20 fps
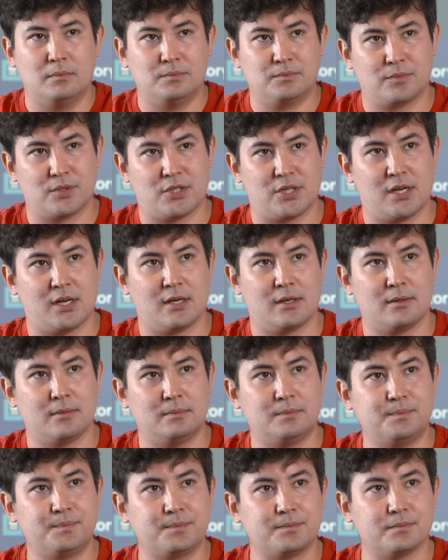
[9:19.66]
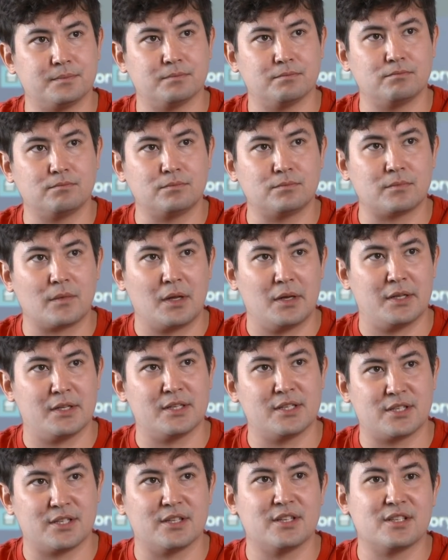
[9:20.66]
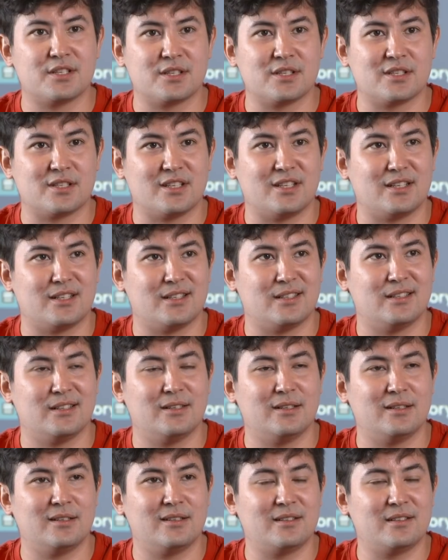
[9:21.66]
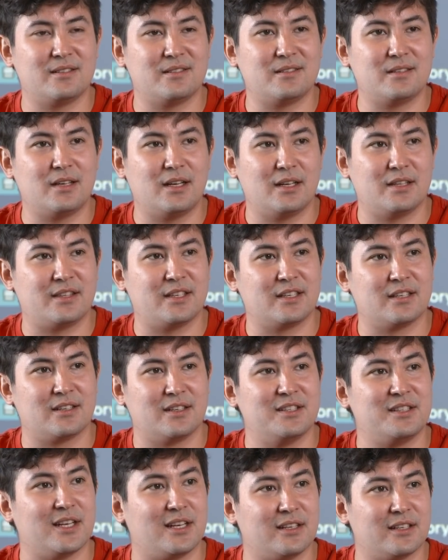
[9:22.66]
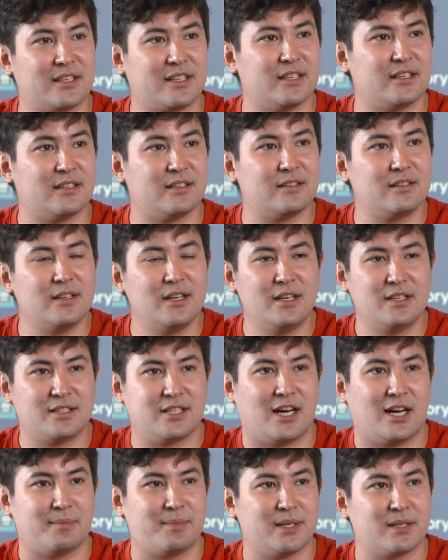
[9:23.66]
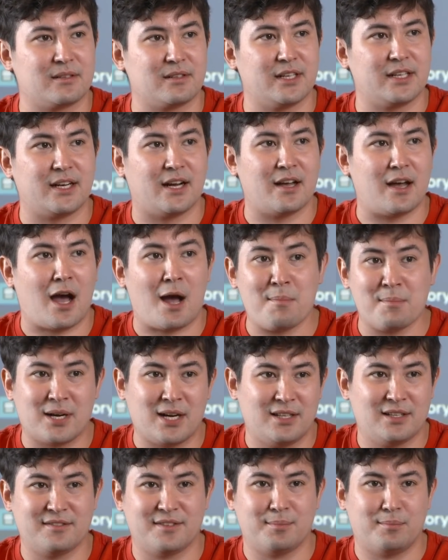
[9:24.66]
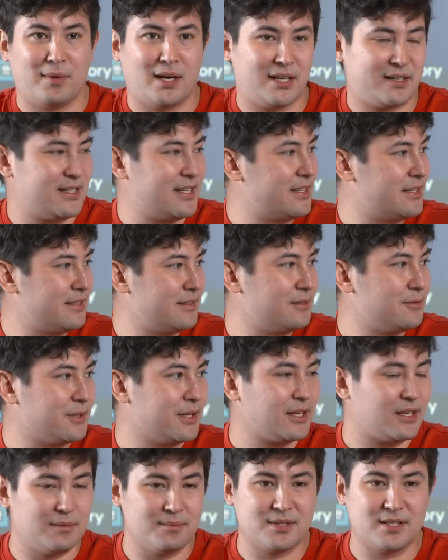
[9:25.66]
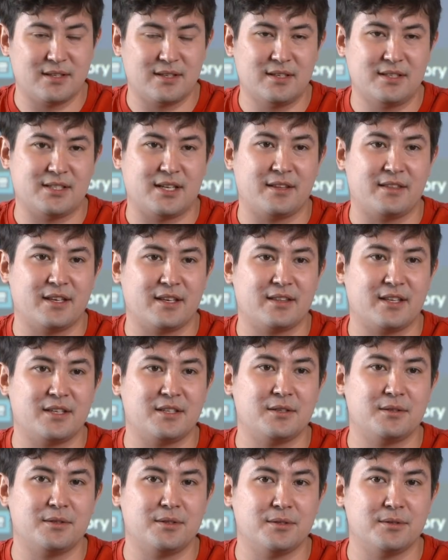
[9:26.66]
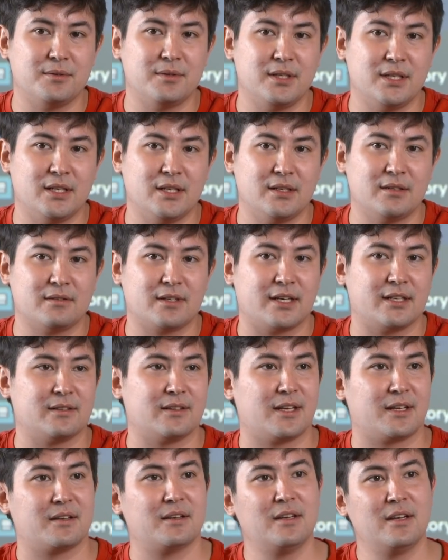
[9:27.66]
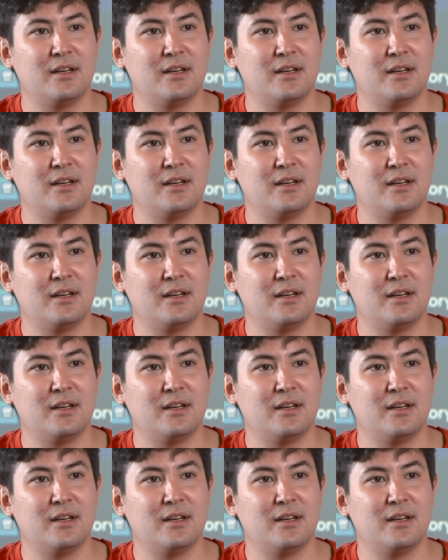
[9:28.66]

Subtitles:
Sure. Yeah, this is I think a delicate topic, right? I'm kind of a moderate when it comes to this. I think that you do need, right, like